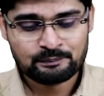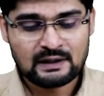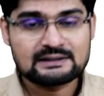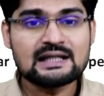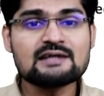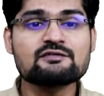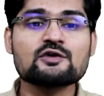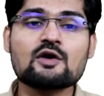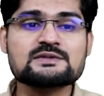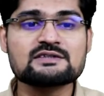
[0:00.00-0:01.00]
Then if you
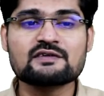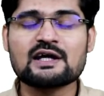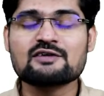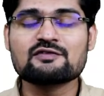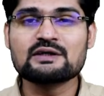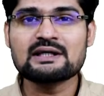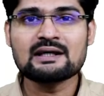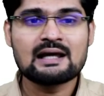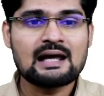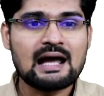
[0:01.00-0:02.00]
observe carefully,
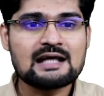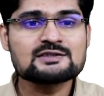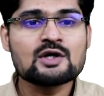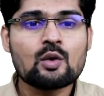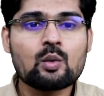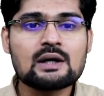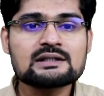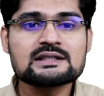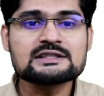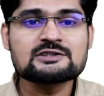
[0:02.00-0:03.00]
as one
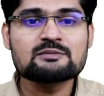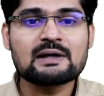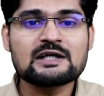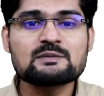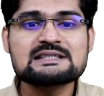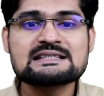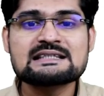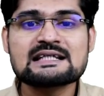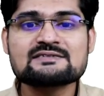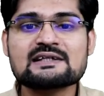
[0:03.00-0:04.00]
country might be seen
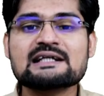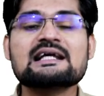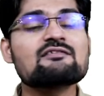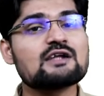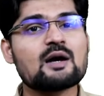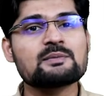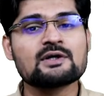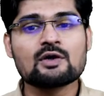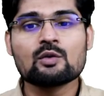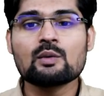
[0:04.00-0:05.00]
as very developed
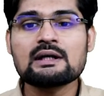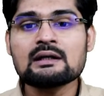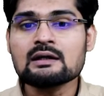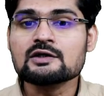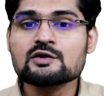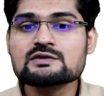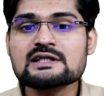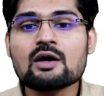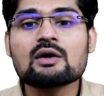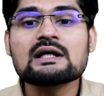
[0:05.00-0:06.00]
when using
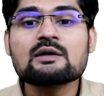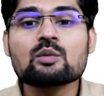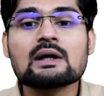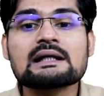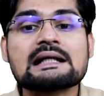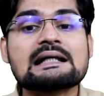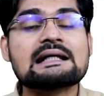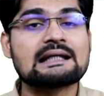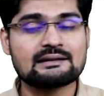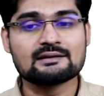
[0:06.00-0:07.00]
only one
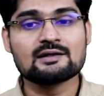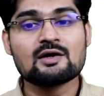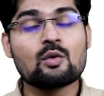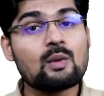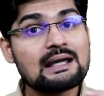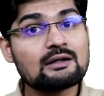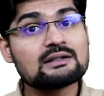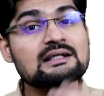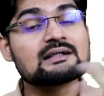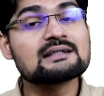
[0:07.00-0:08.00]
indicator, while on
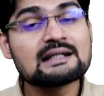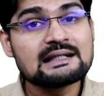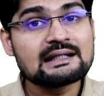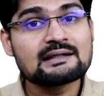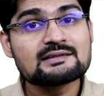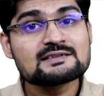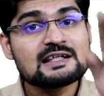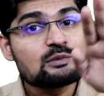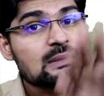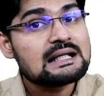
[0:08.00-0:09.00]
the other indicators, it may